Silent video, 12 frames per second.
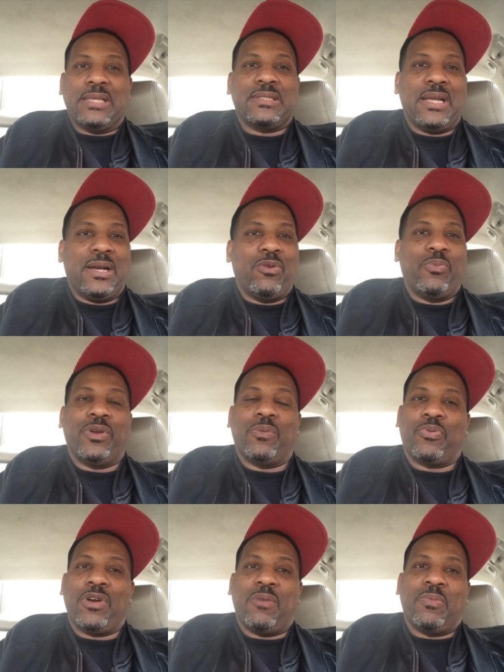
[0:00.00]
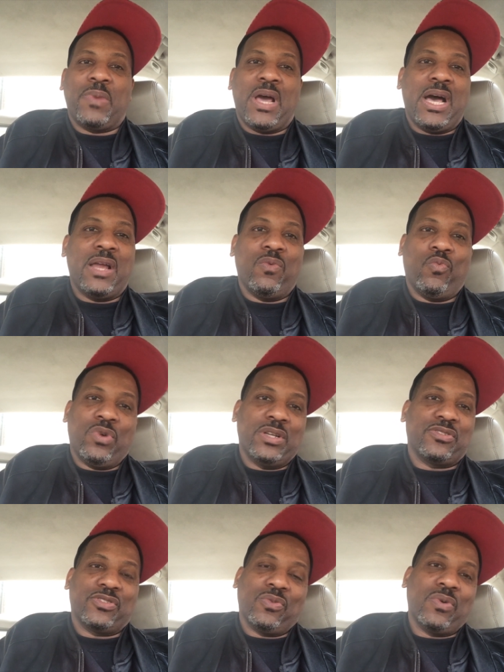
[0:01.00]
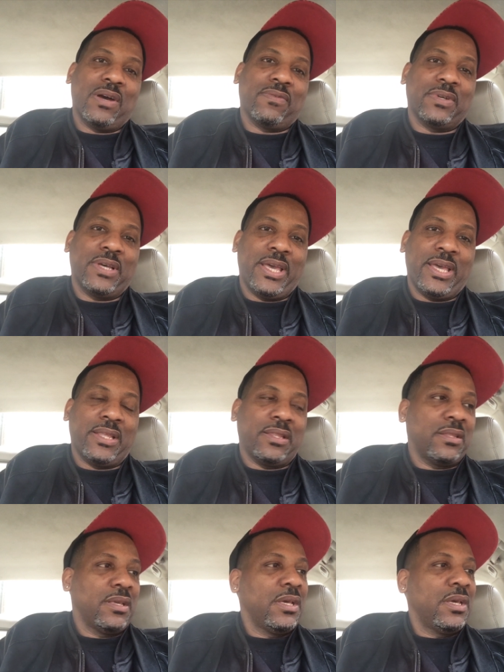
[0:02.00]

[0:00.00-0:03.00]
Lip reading: It's not gonna be a problem, not whatsoever. And